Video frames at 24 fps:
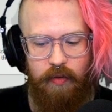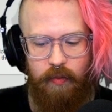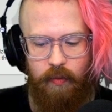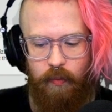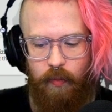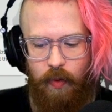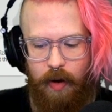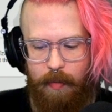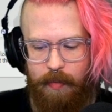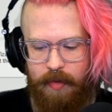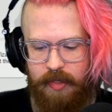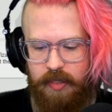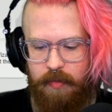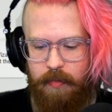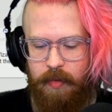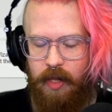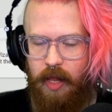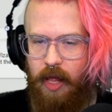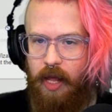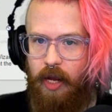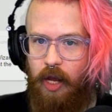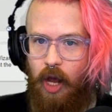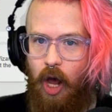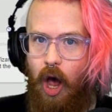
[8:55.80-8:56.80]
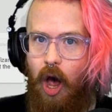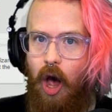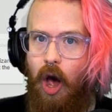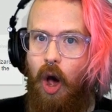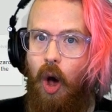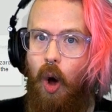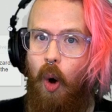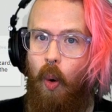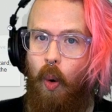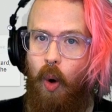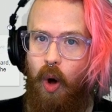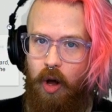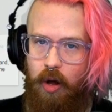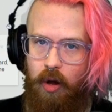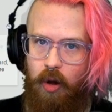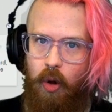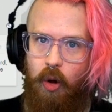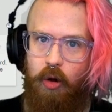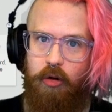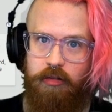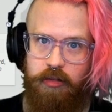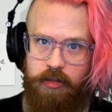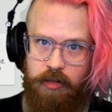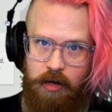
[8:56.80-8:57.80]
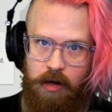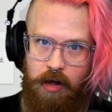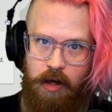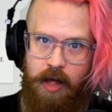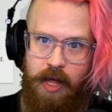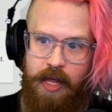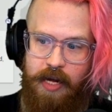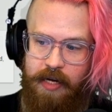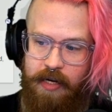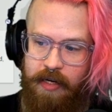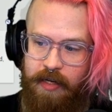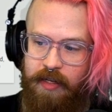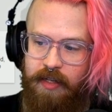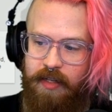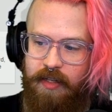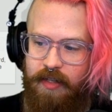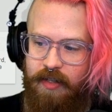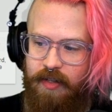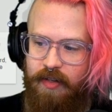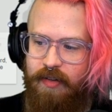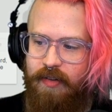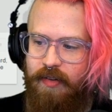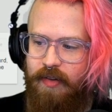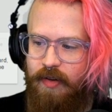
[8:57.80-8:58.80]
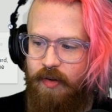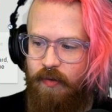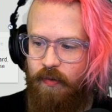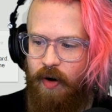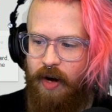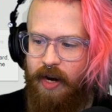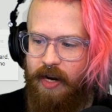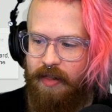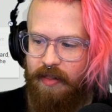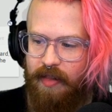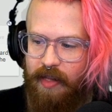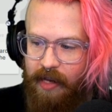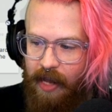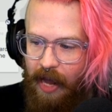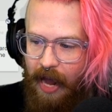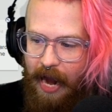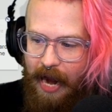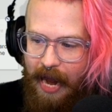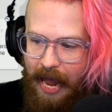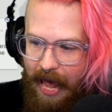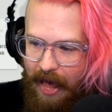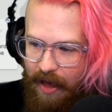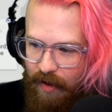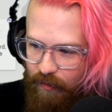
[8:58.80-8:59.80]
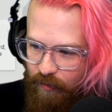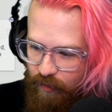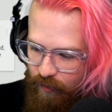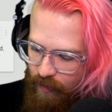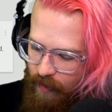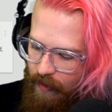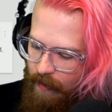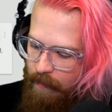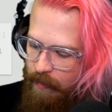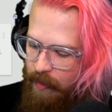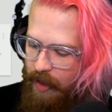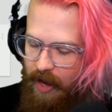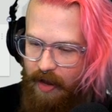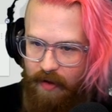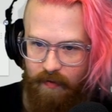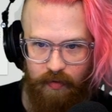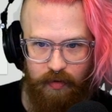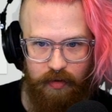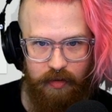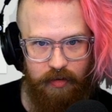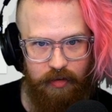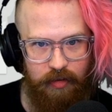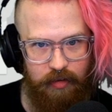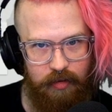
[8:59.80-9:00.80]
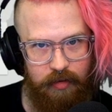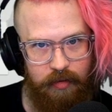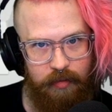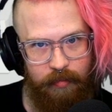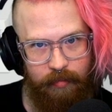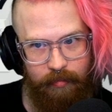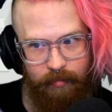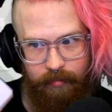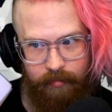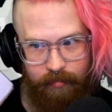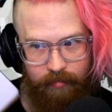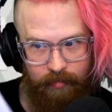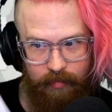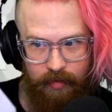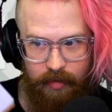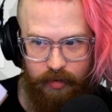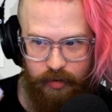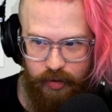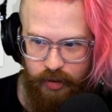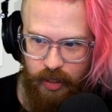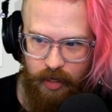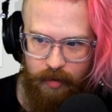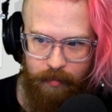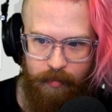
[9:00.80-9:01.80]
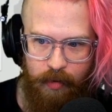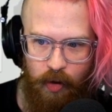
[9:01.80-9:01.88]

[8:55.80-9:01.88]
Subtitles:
Ramus and be like, oh, hold on. Right? Like, I have a little GM